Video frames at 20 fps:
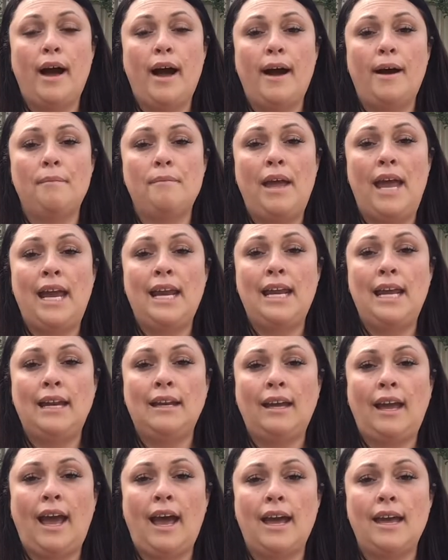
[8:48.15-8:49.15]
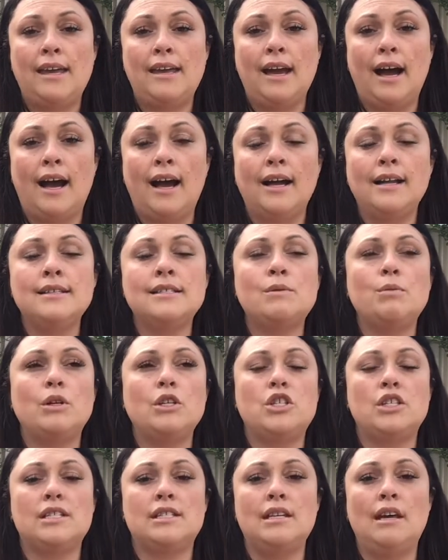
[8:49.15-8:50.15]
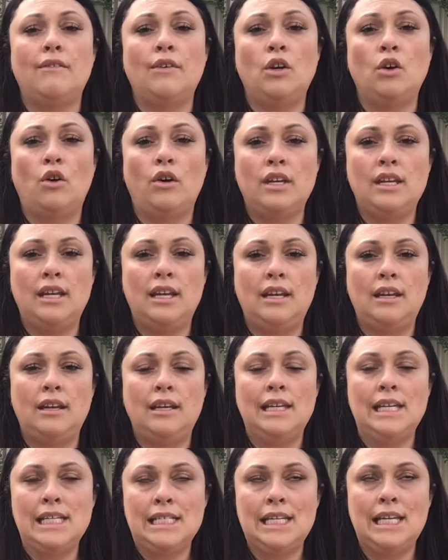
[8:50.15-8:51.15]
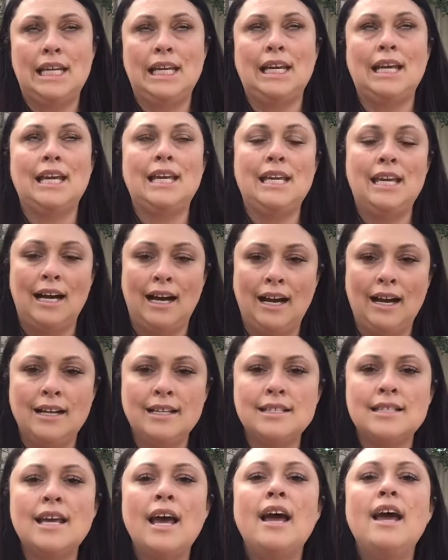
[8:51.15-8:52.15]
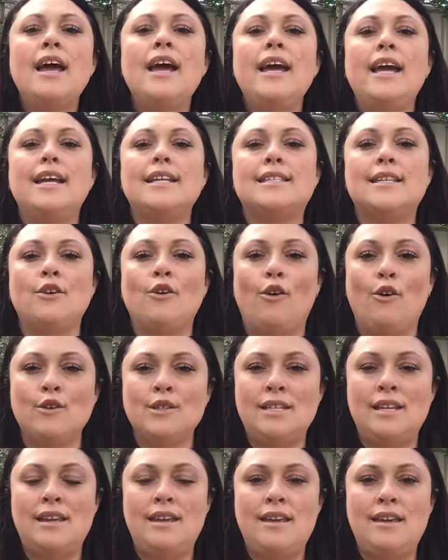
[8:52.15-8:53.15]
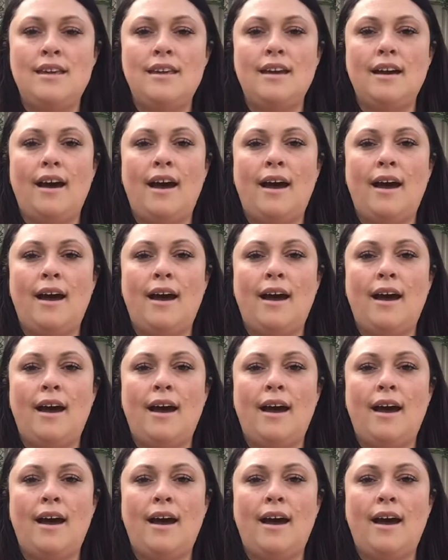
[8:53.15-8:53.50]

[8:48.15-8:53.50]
NNK Yarns, which is Never Not Knitting Yarns, it's an Aussie,